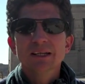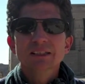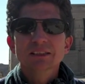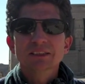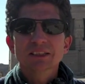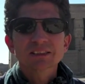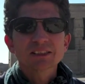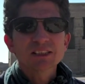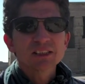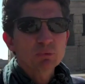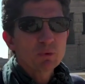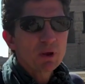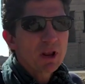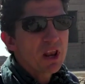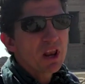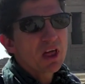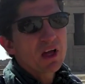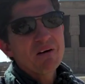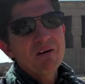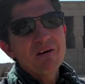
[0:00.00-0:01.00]
Just as we
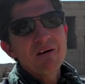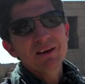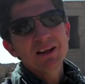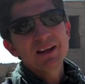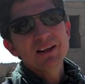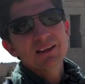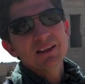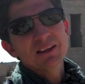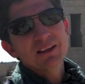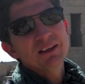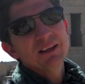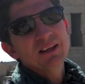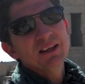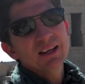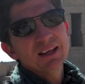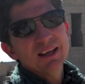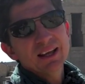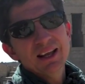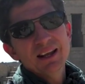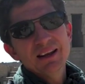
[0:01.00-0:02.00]
learn
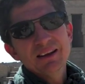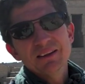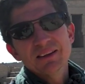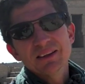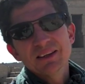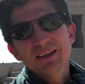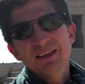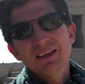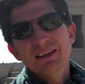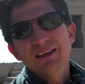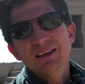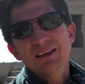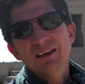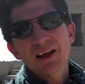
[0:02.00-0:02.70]
in the